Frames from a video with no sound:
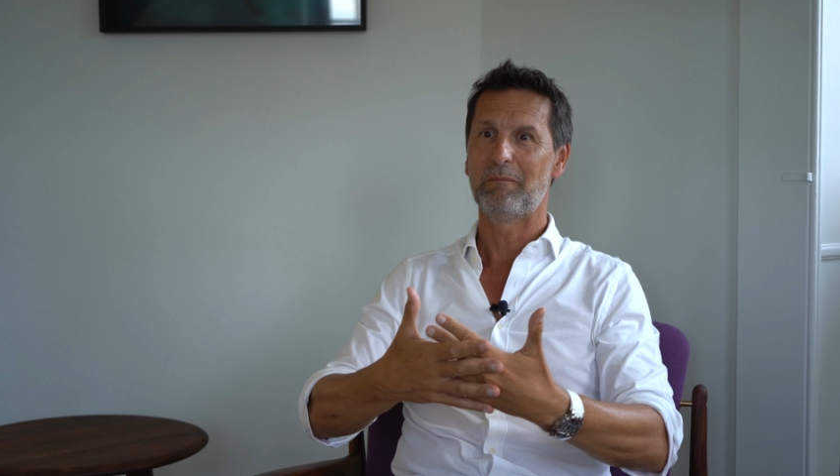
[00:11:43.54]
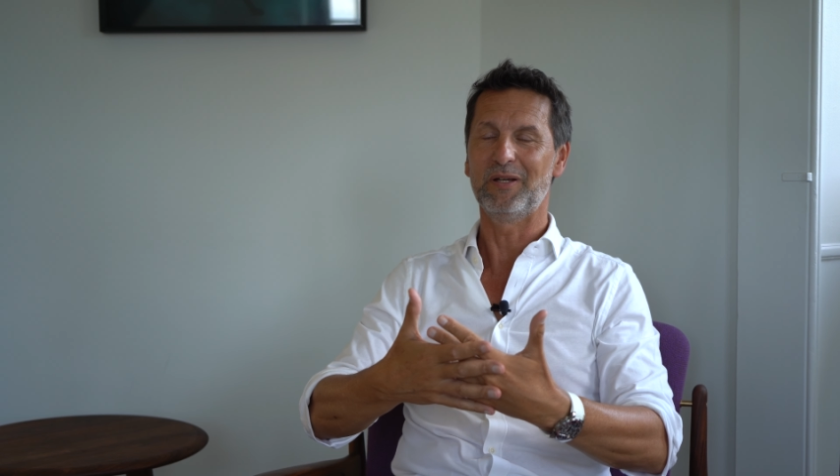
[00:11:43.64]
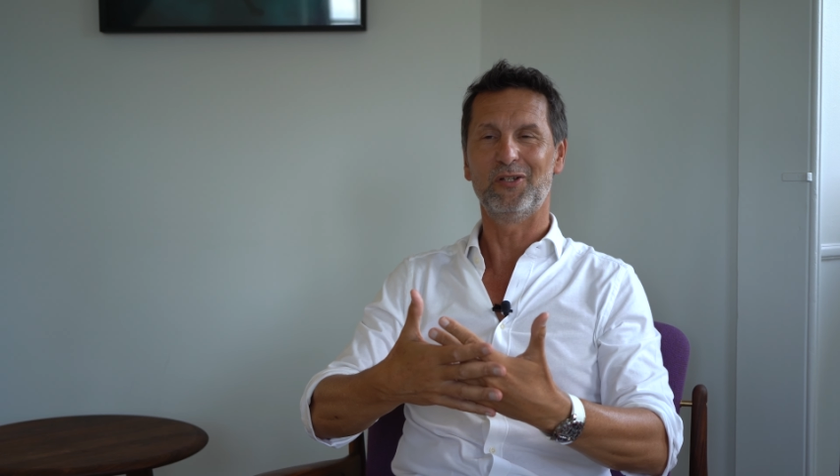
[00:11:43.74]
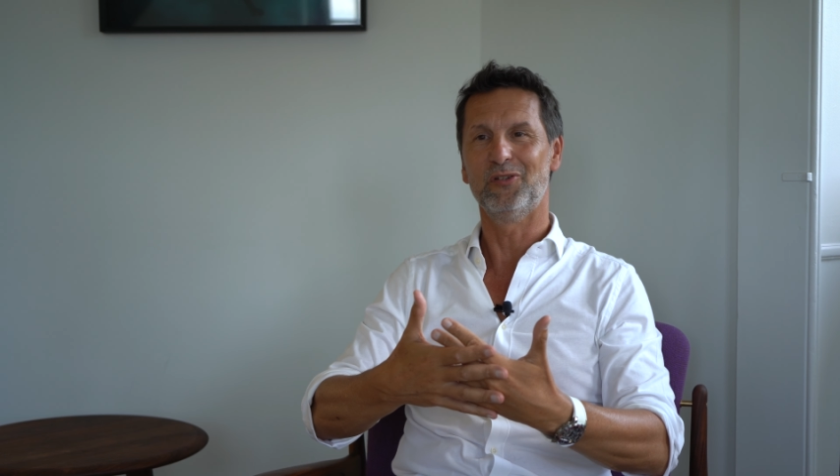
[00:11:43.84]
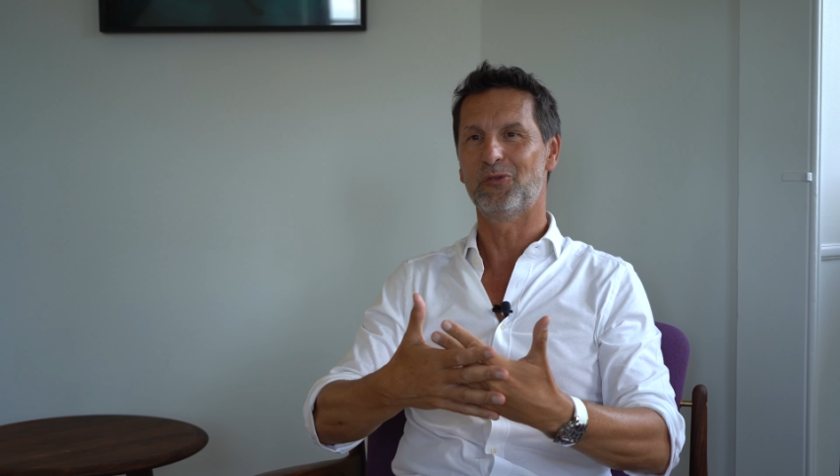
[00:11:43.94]

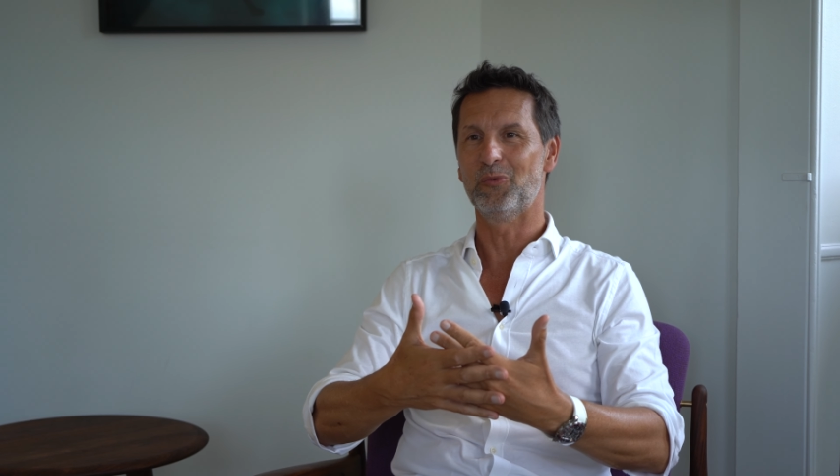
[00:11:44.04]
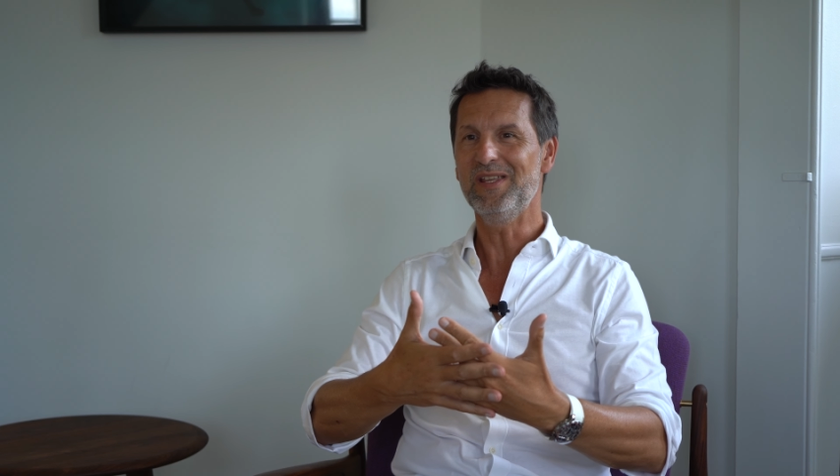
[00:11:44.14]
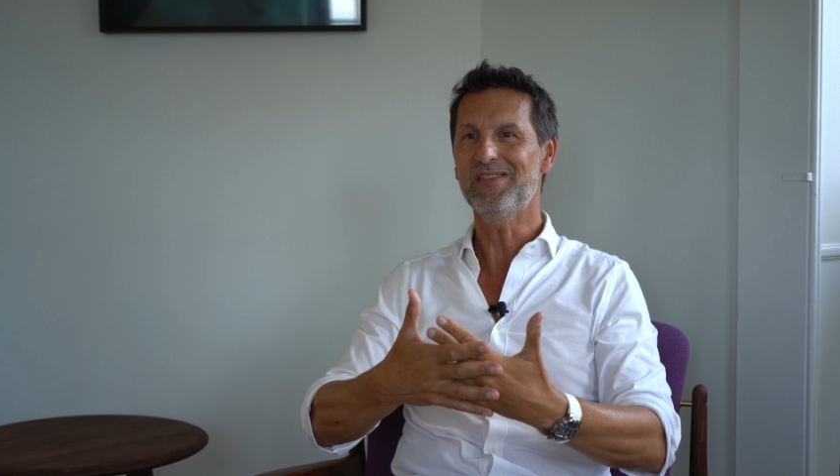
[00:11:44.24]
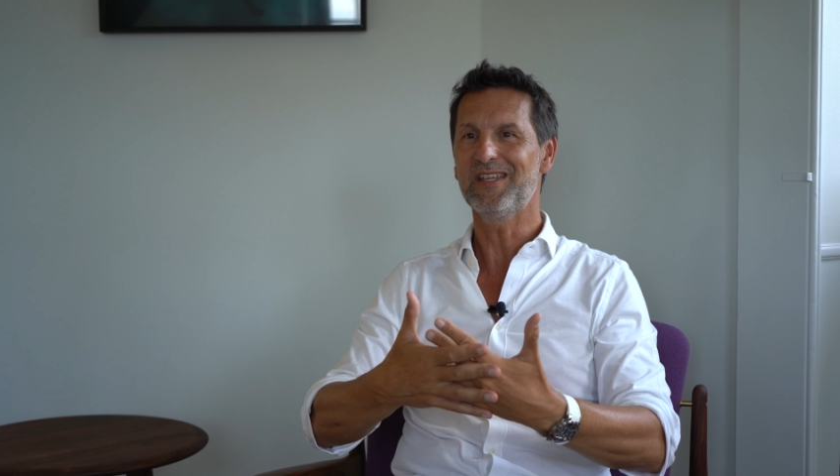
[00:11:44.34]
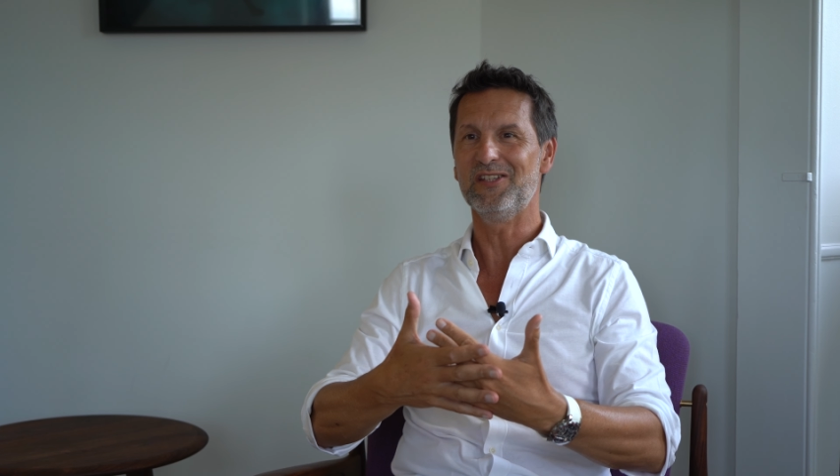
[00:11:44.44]
because
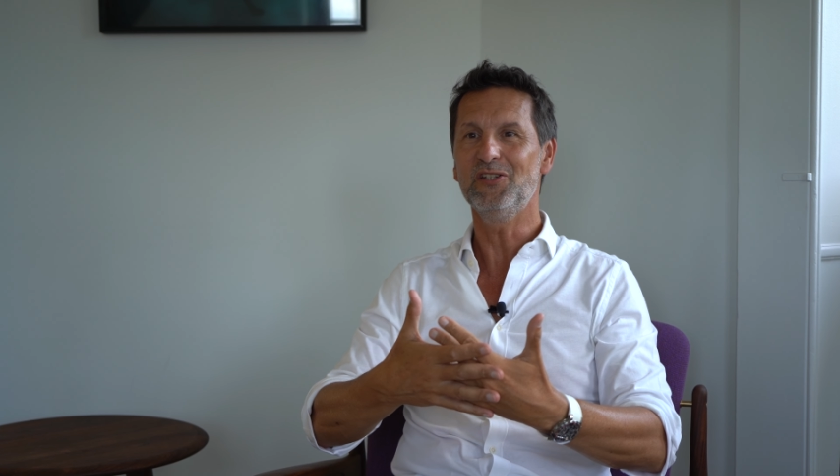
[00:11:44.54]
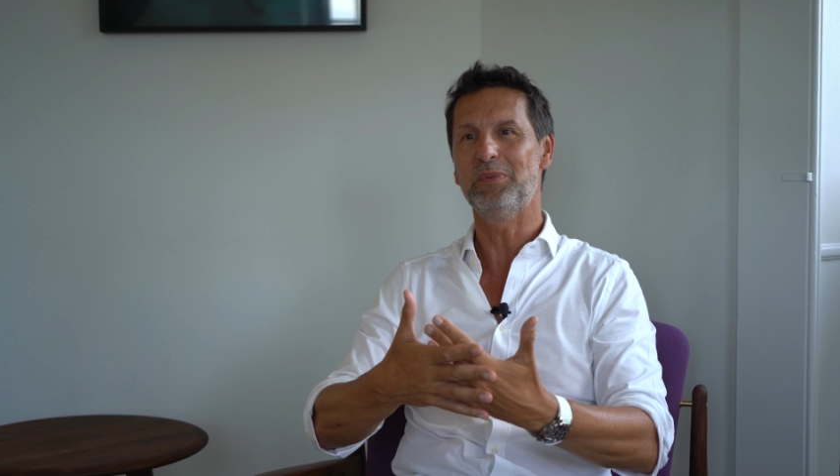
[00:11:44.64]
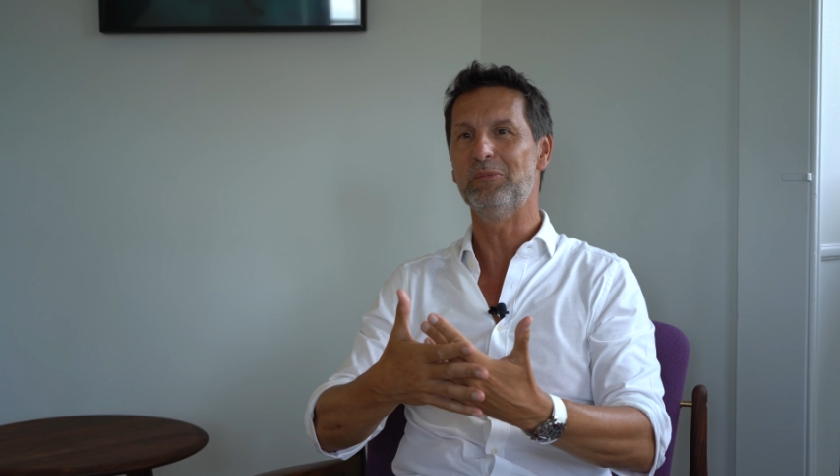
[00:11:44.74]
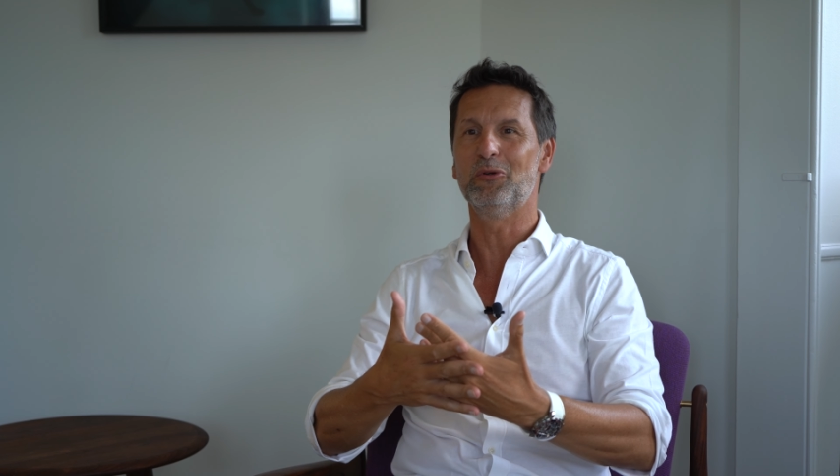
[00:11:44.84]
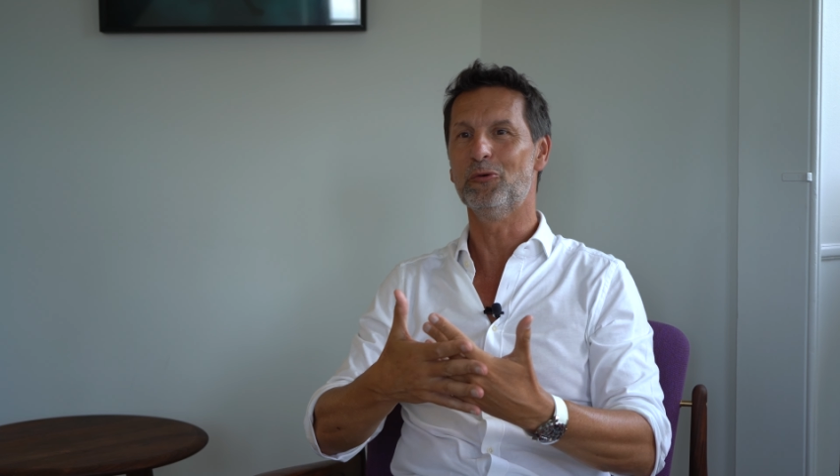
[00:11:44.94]
we think these
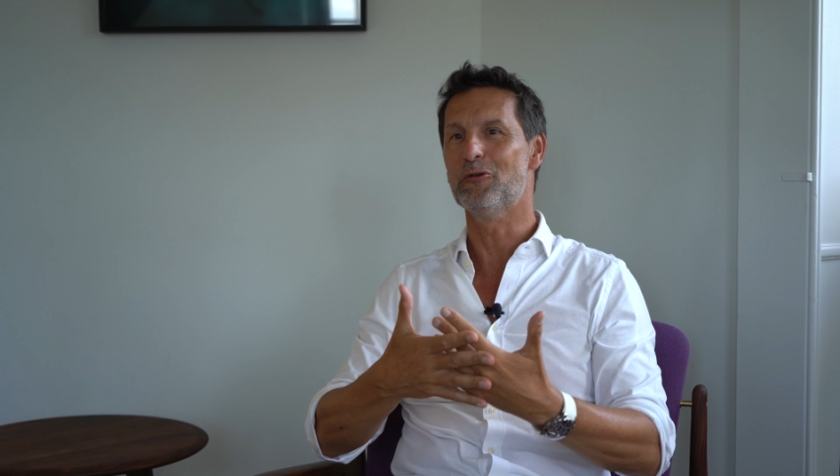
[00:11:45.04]
people will